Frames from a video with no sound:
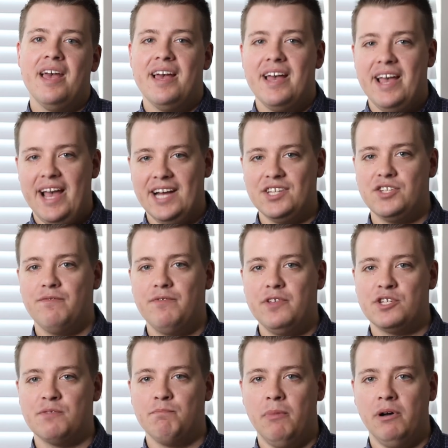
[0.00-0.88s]
As of
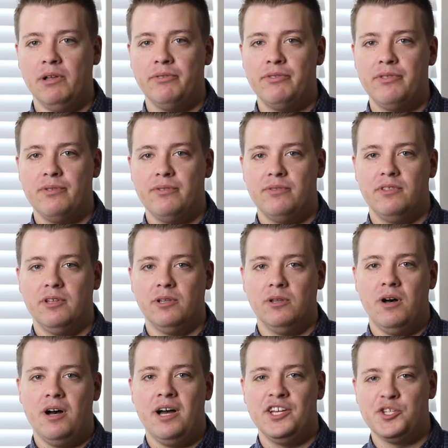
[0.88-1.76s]
this month, the
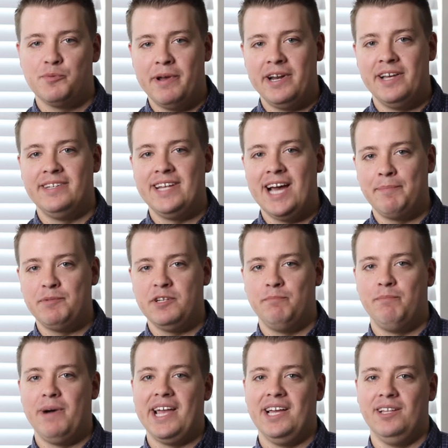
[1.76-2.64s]
law has been
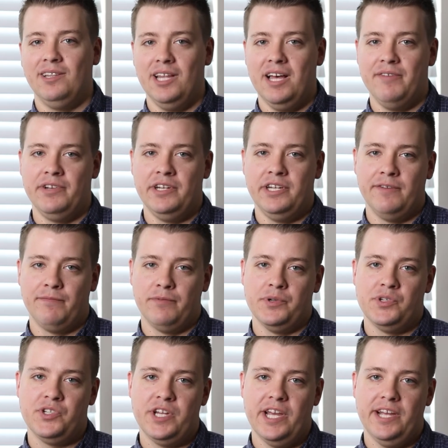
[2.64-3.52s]
adapted by 11
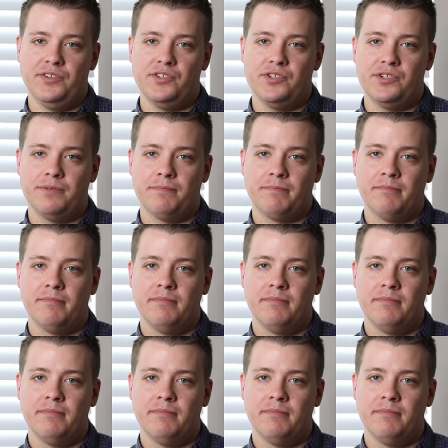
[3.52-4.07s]
different states.